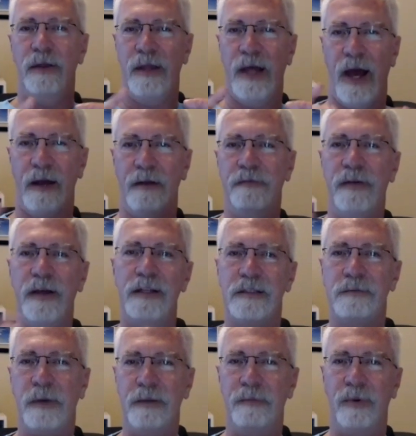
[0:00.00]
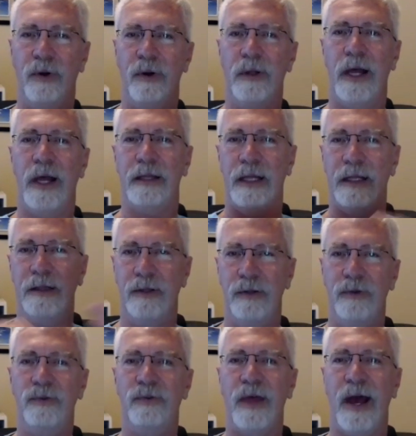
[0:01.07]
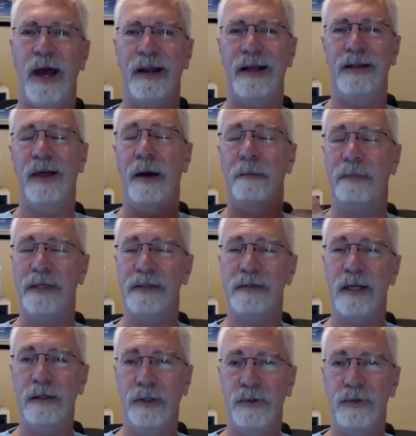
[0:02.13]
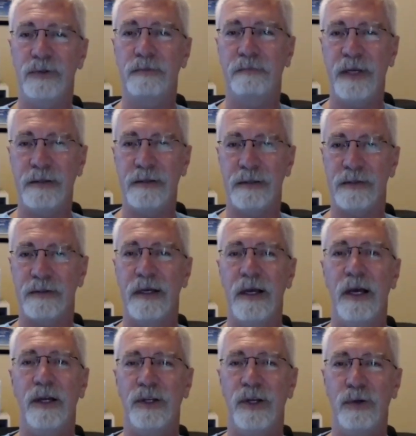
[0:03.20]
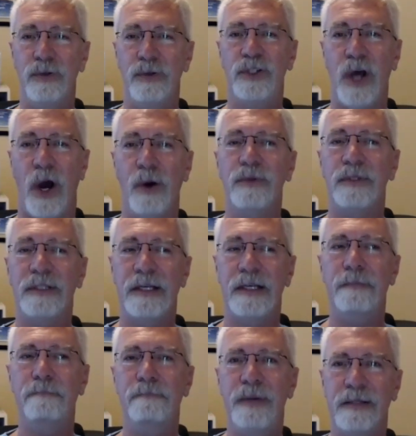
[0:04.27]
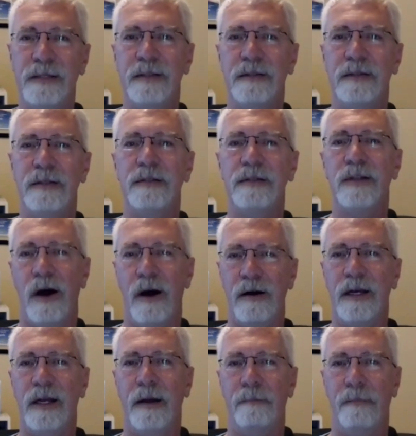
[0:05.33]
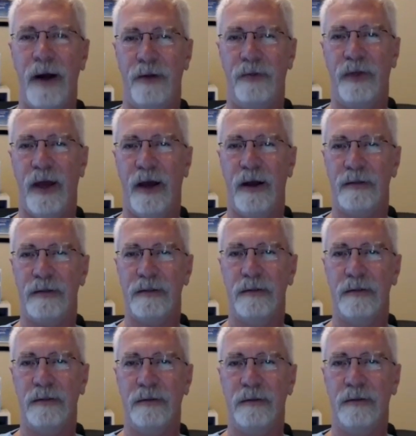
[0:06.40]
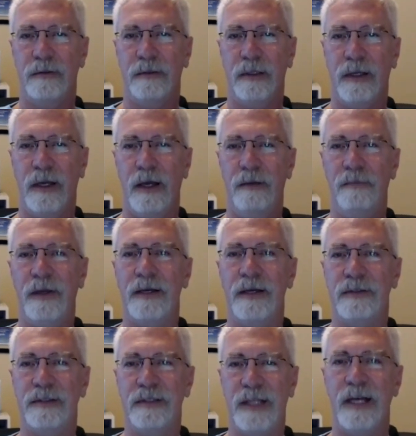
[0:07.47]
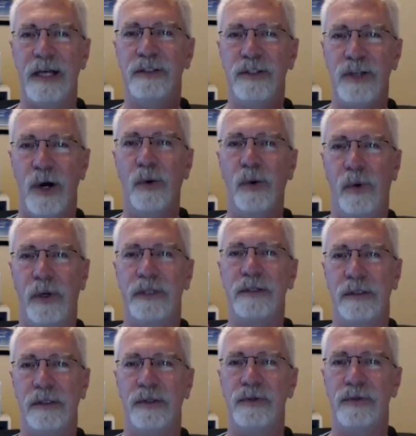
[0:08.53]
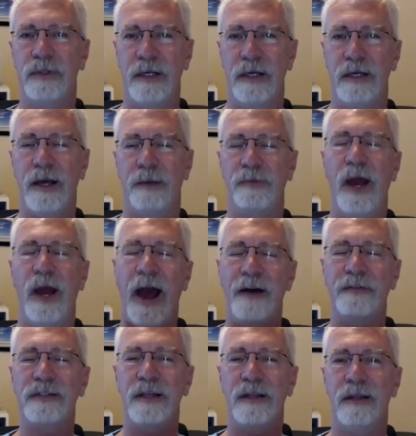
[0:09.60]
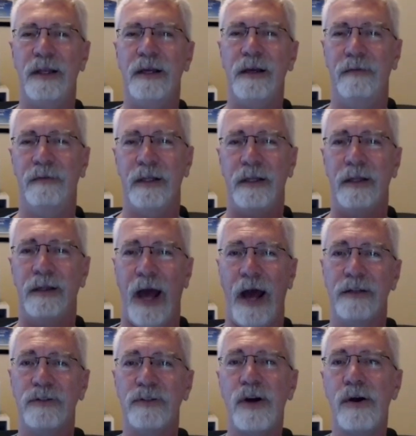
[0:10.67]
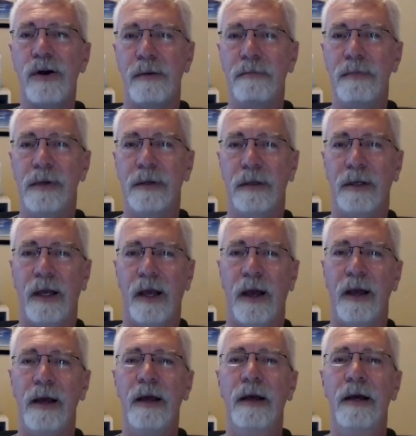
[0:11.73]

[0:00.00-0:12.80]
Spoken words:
that offends people, and they lose that, and that means they lose business. You don't see businesses talking about that, okay? Because they don't want to lose the income. You have to think of it in that term, okay?